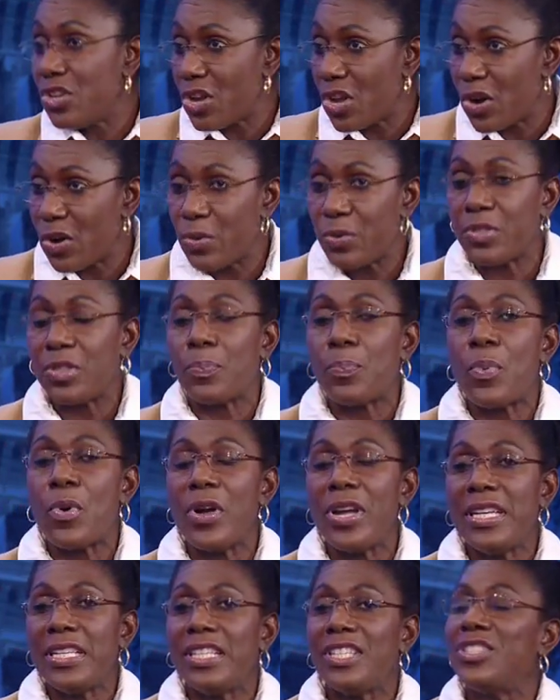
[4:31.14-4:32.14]
No, the
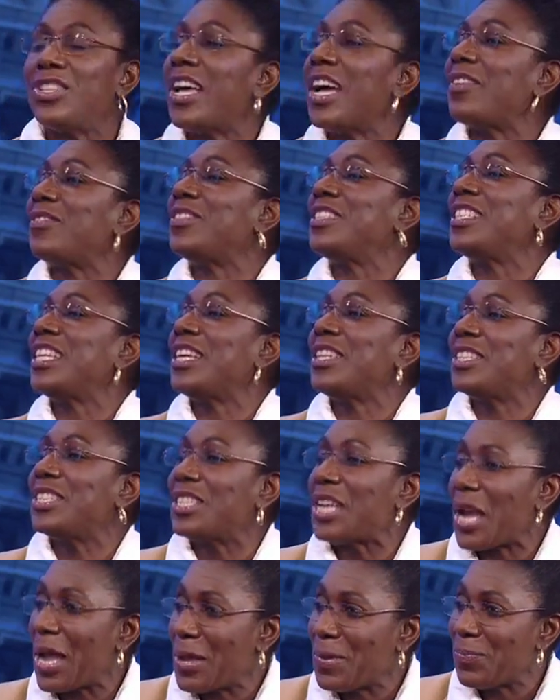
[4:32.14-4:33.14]
point is you have to take the
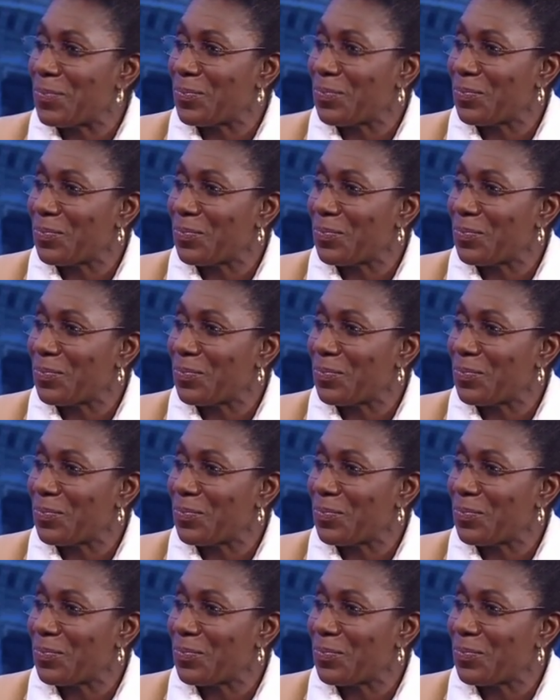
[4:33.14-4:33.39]
time.